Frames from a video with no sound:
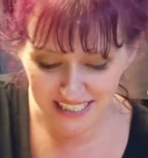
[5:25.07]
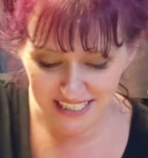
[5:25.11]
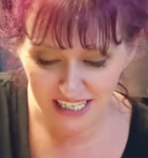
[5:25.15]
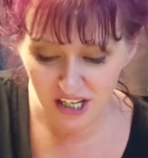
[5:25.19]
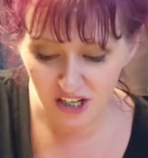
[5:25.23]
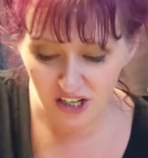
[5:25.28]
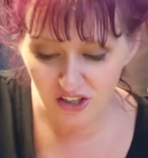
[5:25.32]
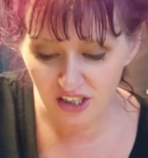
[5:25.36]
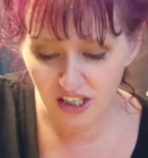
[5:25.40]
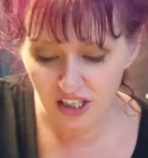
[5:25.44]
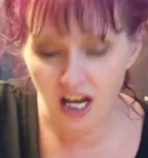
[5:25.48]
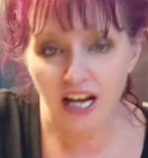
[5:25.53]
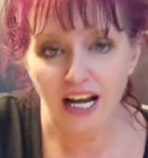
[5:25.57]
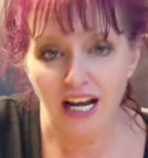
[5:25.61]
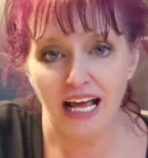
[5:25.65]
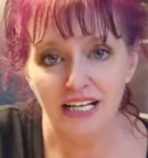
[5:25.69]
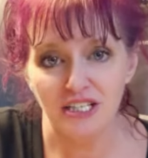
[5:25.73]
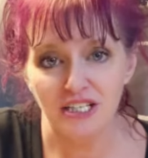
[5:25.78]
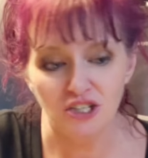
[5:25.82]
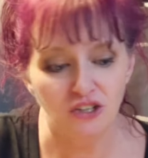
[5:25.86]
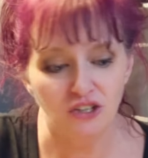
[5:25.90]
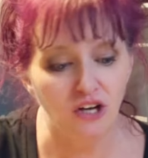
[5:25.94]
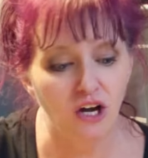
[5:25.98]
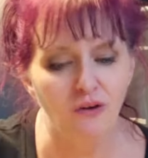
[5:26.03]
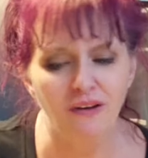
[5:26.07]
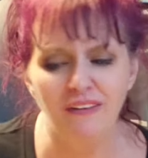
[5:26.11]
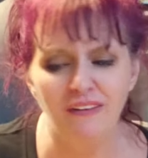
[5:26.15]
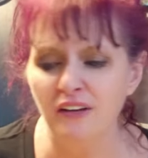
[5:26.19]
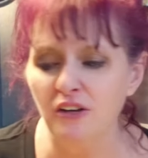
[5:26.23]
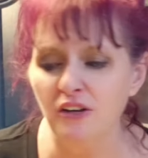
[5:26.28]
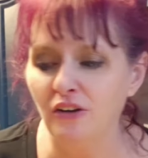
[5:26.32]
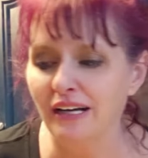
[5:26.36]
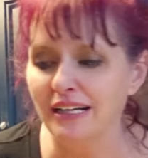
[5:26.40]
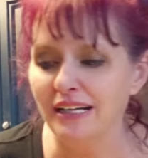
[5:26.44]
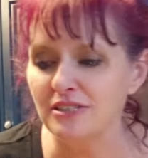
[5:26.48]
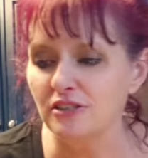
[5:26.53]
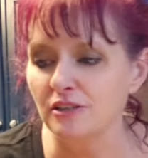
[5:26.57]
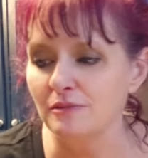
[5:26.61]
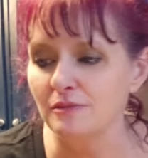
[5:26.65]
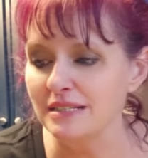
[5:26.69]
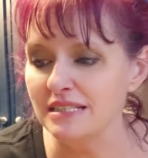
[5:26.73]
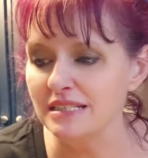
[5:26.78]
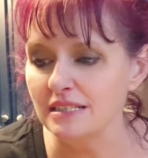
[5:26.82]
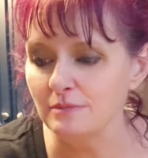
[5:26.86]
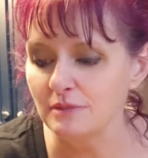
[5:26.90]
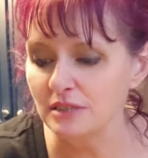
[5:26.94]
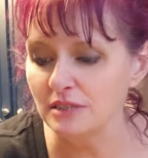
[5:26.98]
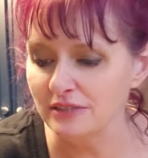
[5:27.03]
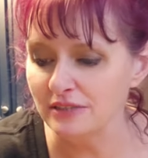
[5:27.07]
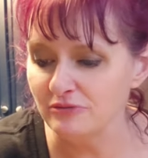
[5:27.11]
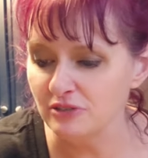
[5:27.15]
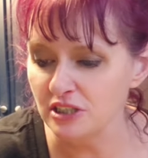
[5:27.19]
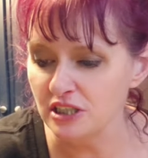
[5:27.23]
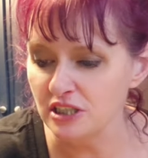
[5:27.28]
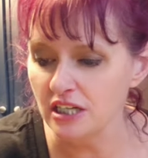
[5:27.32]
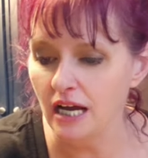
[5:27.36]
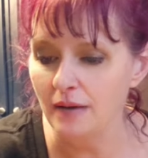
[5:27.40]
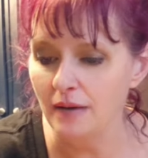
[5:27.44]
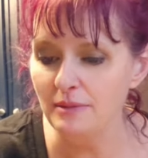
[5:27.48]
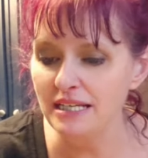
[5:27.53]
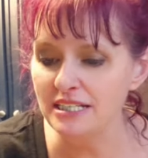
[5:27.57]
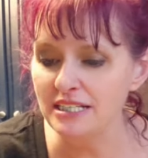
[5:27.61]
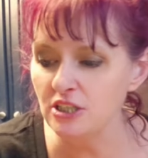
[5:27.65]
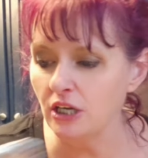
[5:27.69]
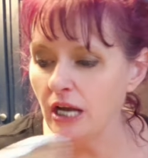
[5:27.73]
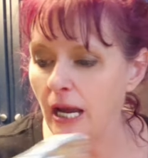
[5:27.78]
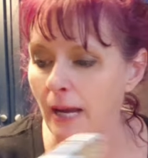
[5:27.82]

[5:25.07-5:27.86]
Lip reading: see her tonight, ask her. Oh, I think you guys are going to be somewhere different tonight, but that's